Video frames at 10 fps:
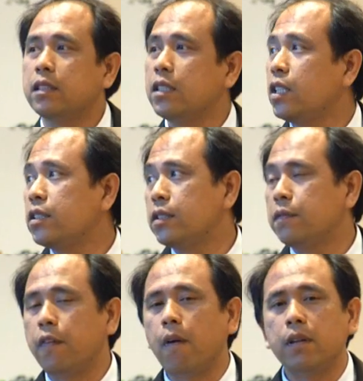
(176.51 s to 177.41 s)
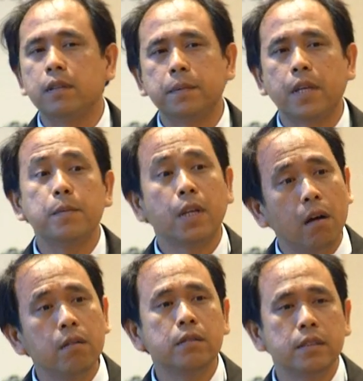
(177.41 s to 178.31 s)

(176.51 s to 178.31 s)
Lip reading: It is for the chemical